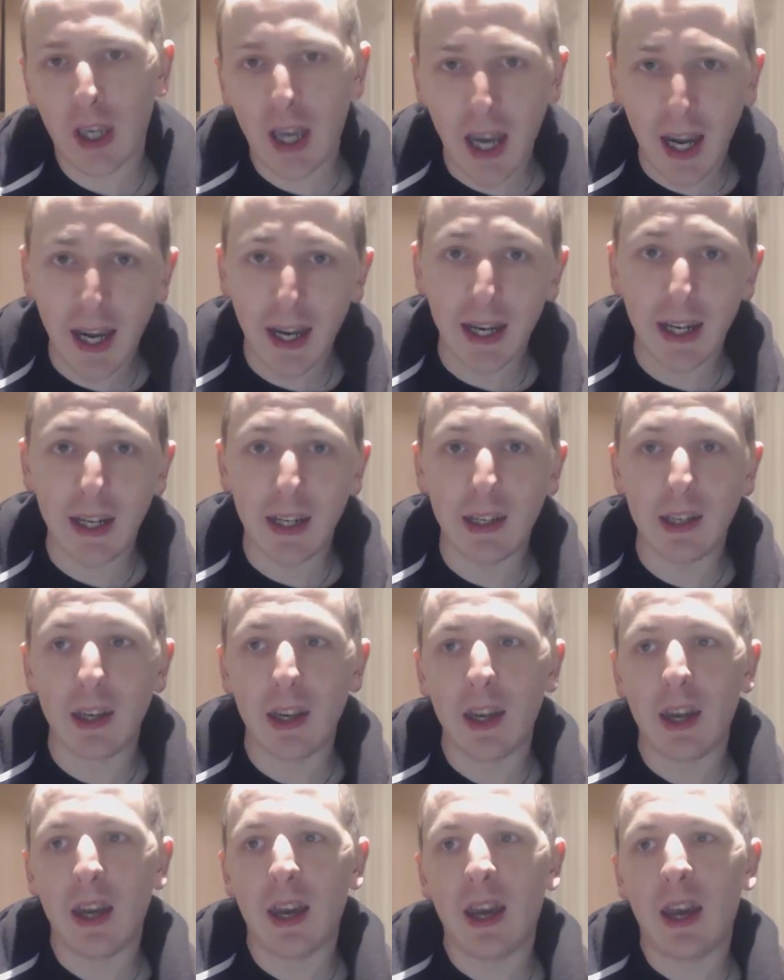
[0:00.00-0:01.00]
Kane
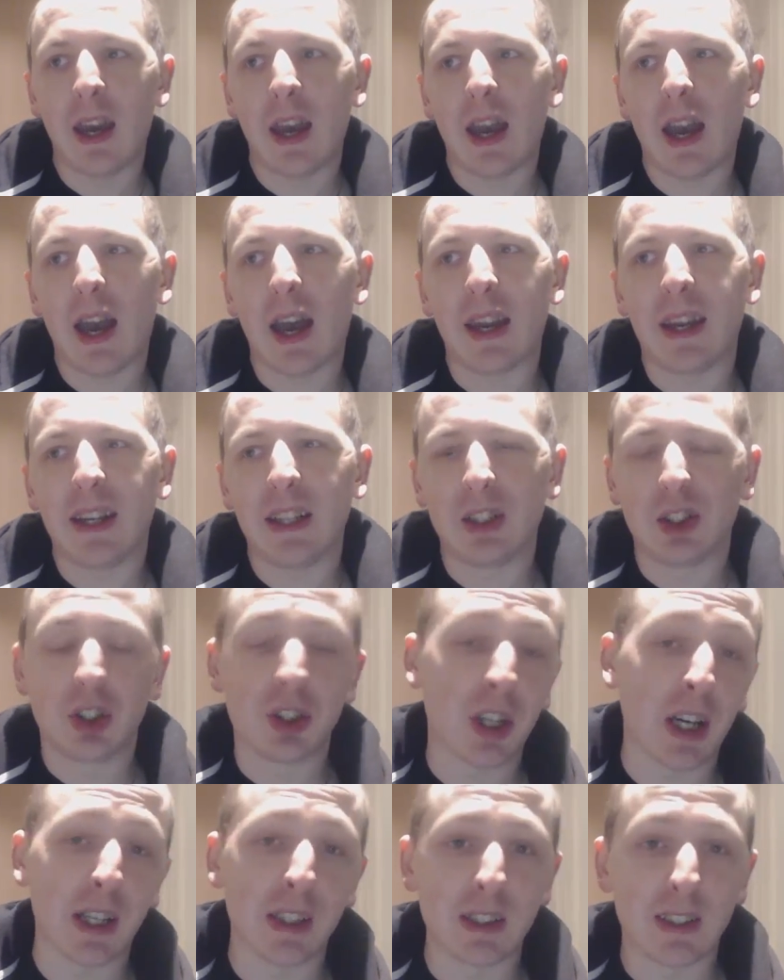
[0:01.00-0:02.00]
and his
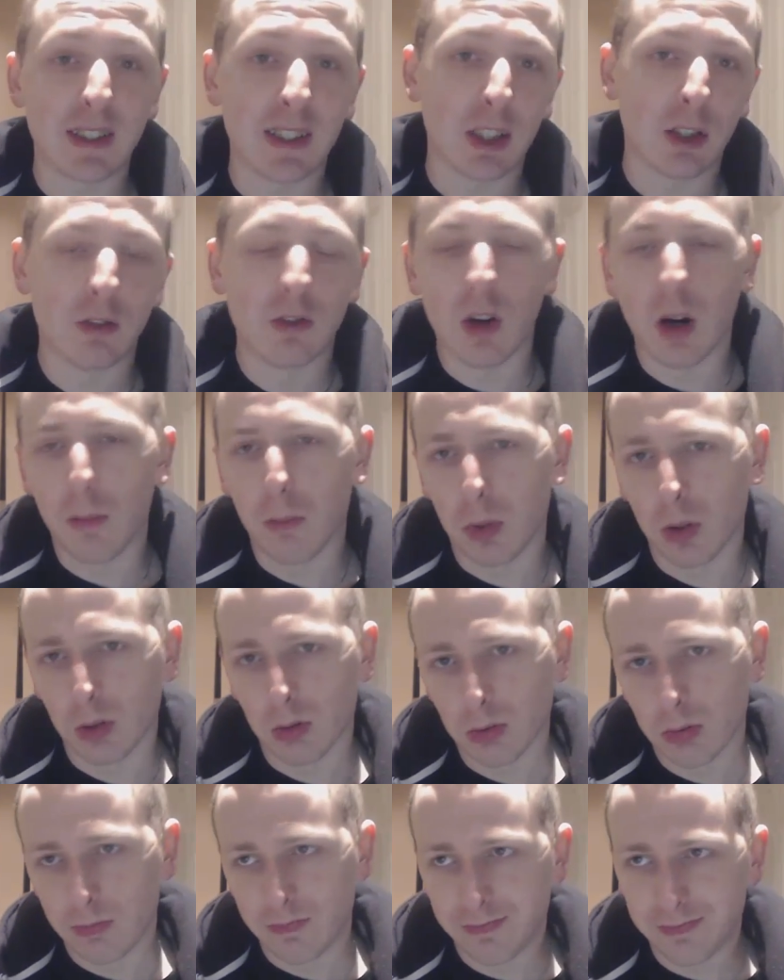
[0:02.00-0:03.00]
chances in the
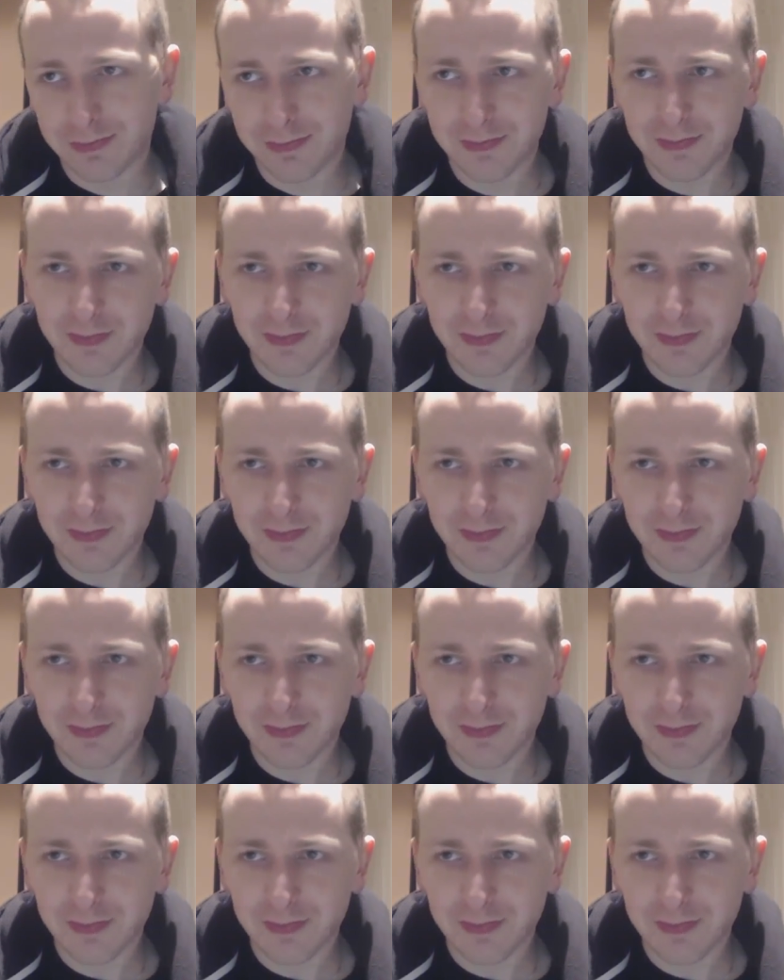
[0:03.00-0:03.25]
Rumble.